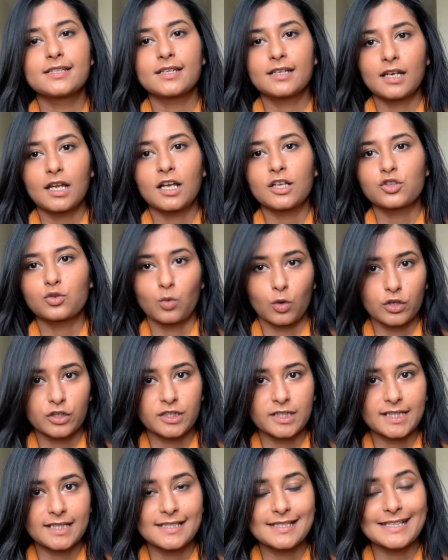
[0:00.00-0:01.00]
in large
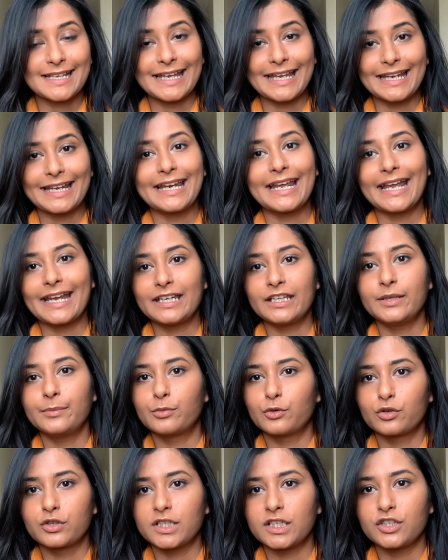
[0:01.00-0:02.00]
quantities in any
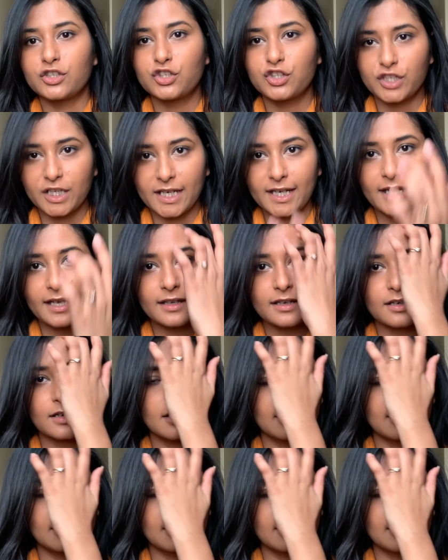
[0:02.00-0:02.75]
protein shake,